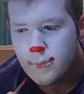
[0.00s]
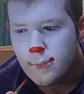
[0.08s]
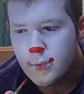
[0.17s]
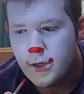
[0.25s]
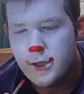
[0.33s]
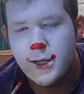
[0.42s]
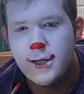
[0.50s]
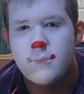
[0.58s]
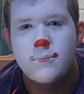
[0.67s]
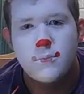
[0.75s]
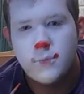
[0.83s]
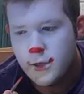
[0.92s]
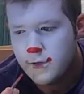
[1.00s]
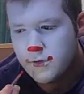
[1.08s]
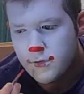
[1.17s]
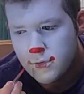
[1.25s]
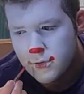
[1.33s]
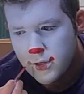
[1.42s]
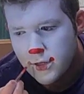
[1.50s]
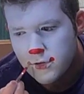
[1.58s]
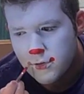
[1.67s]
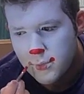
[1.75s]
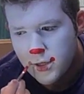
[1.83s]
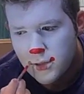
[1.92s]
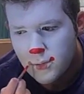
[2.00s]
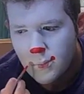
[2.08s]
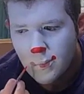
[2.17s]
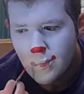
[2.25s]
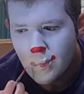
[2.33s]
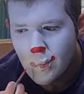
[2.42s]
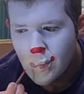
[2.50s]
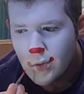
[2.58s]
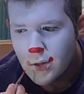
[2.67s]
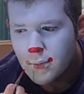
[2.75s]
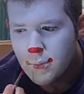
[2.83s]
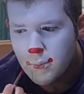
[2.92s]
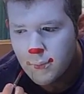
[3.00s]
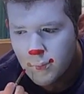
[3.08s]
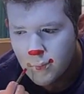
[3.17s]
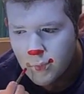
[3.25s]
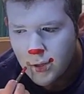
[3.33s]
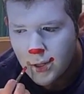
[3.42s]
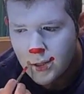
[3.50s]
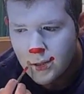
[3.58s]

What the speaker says: But yeah, that's the main thing